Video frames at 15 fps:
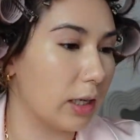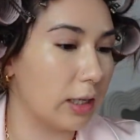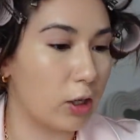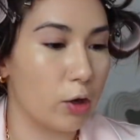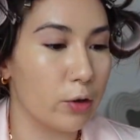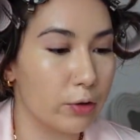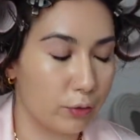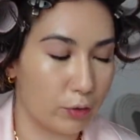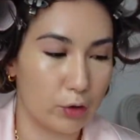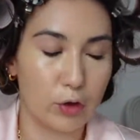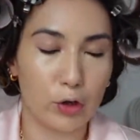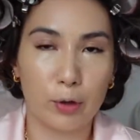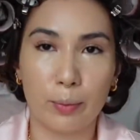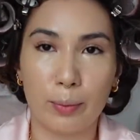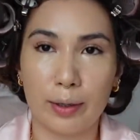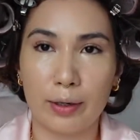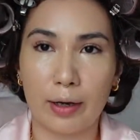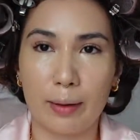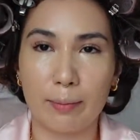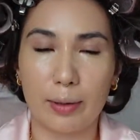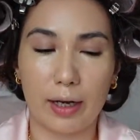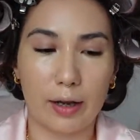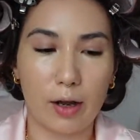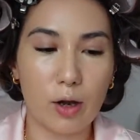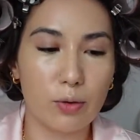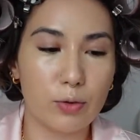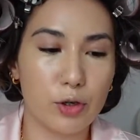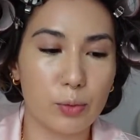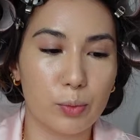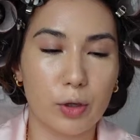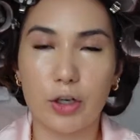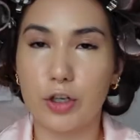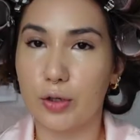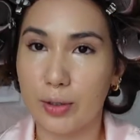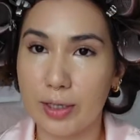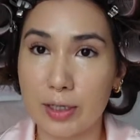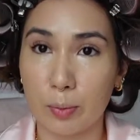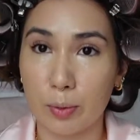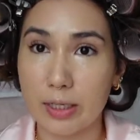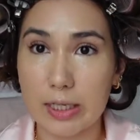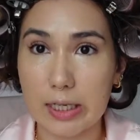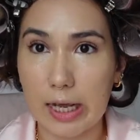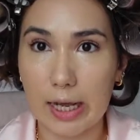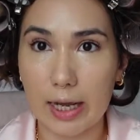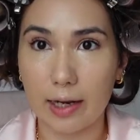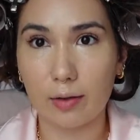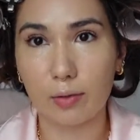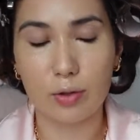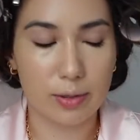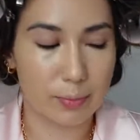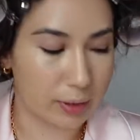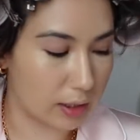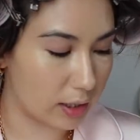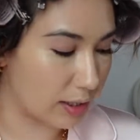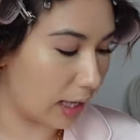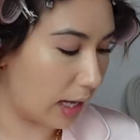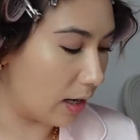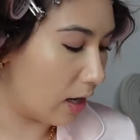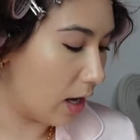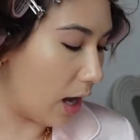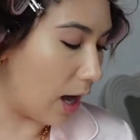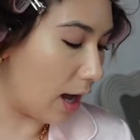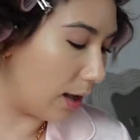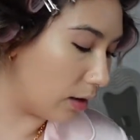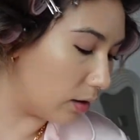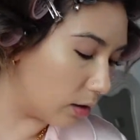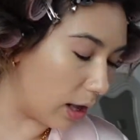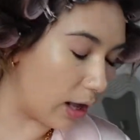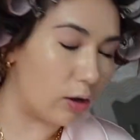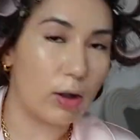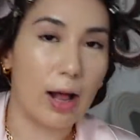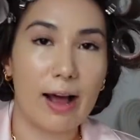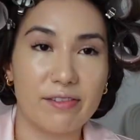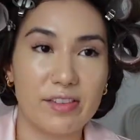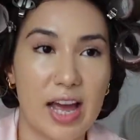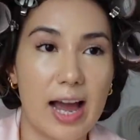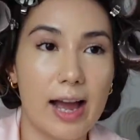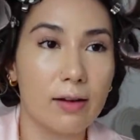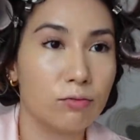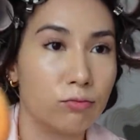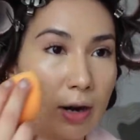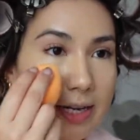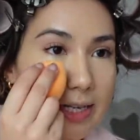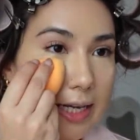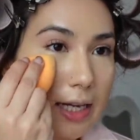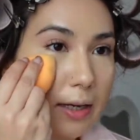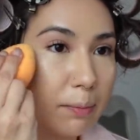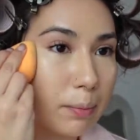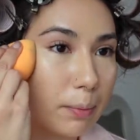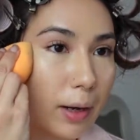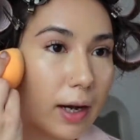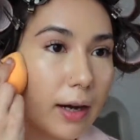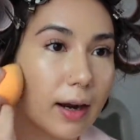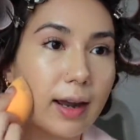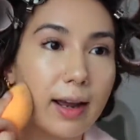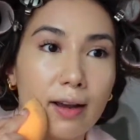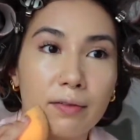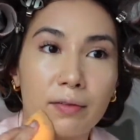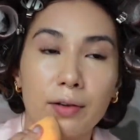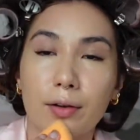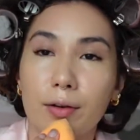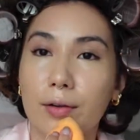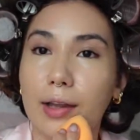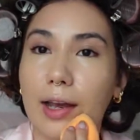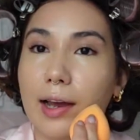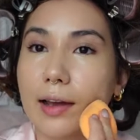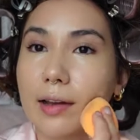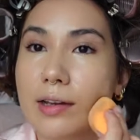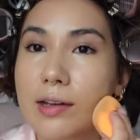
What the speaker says: go through them and be like, oh, do you want to do this one today or something like that. I'll have that ready, but I haven't got that.